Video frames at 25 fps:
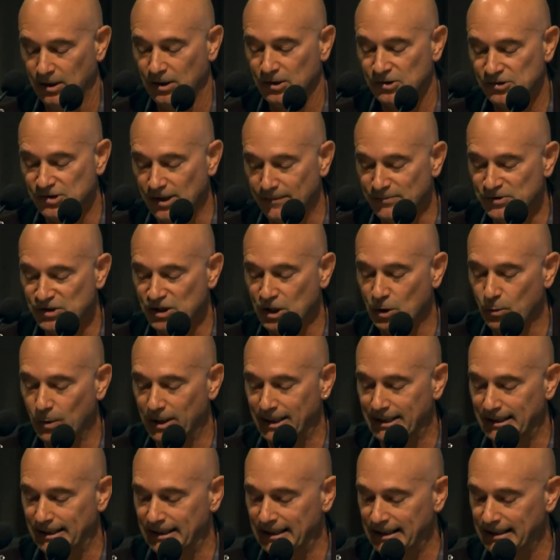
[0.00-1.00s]

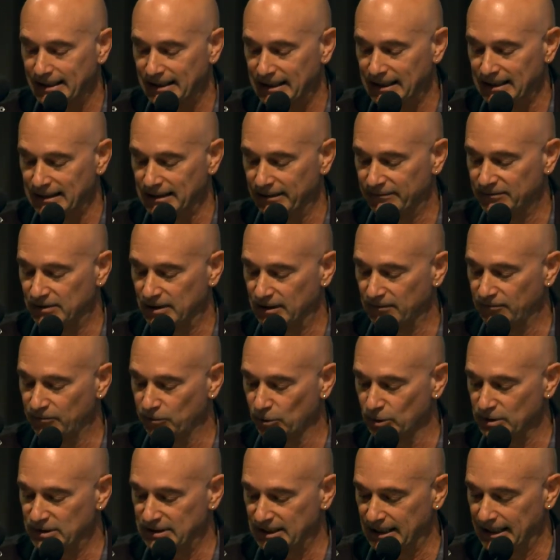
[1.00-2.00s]
Subsequently, he lived there
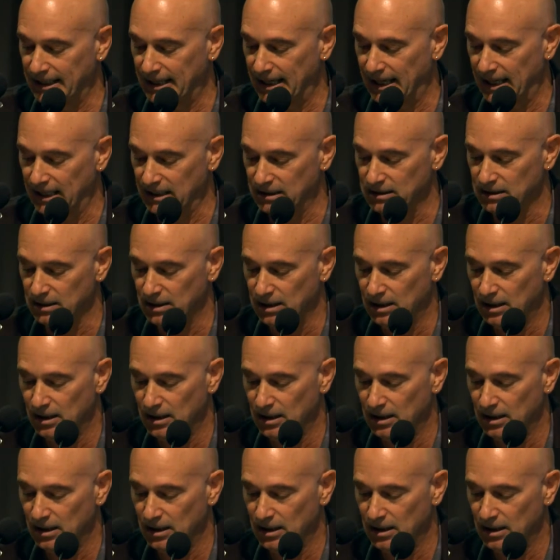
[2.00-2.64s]
for a decade